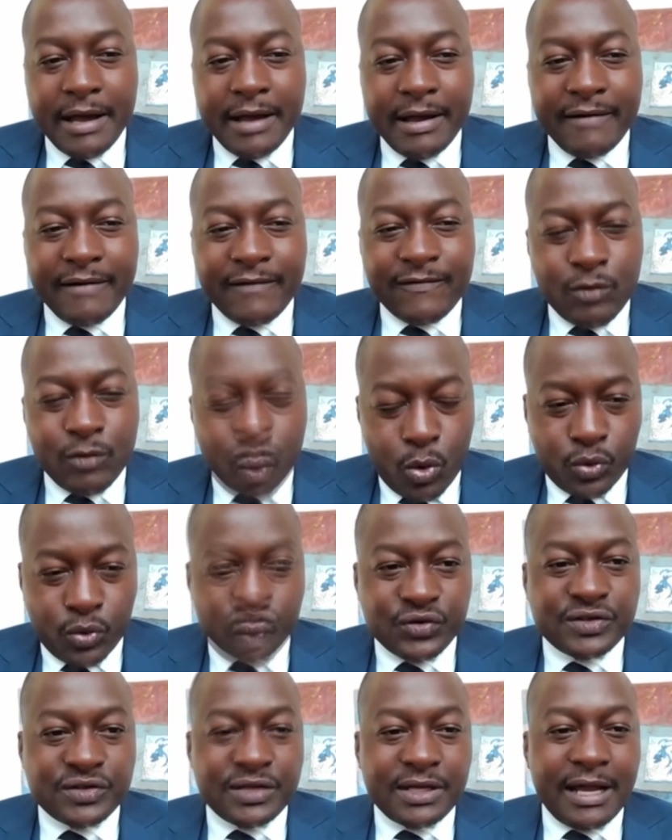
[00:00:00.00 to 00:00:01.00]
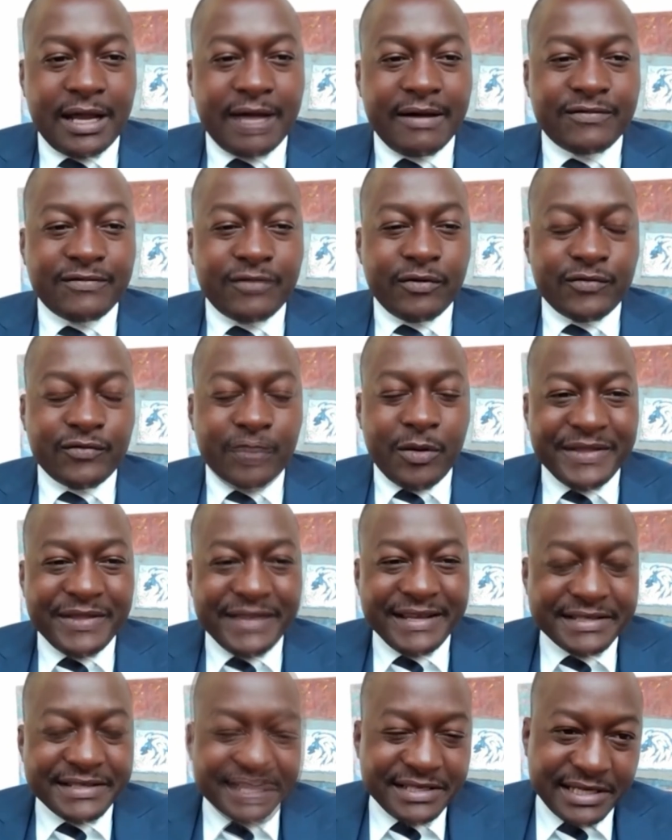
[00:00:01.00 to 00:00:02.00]
flows from
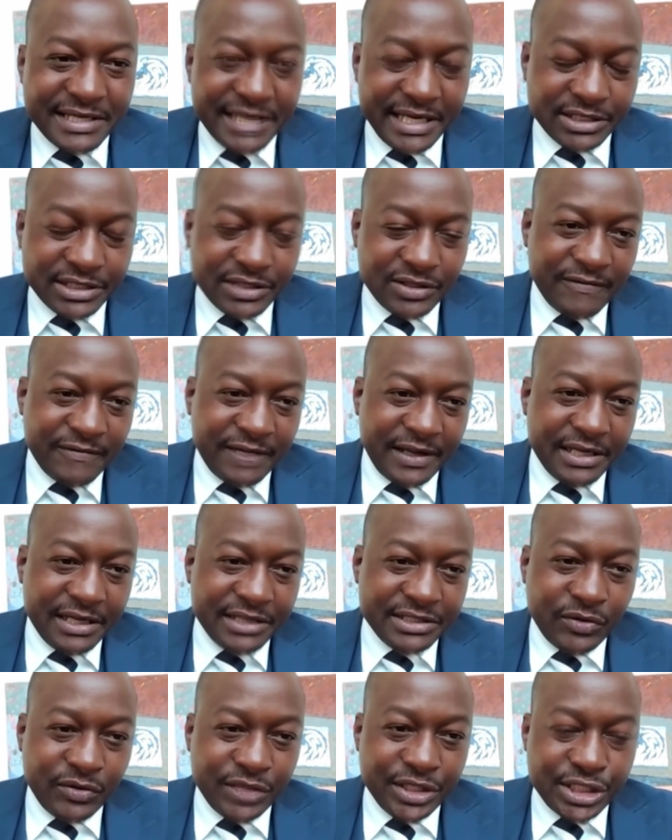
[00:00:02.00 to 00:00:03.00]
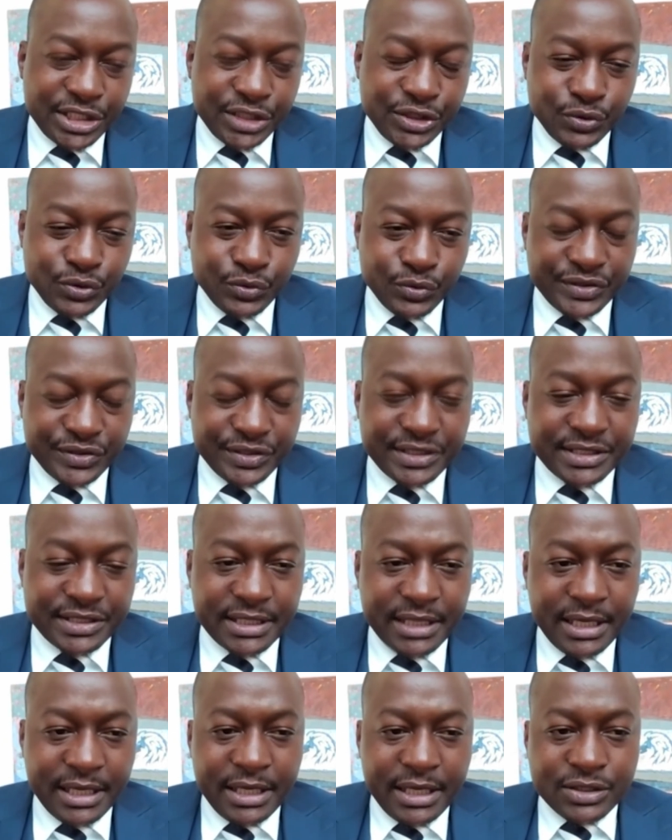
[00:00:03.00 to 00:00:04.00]
these international financial institutions.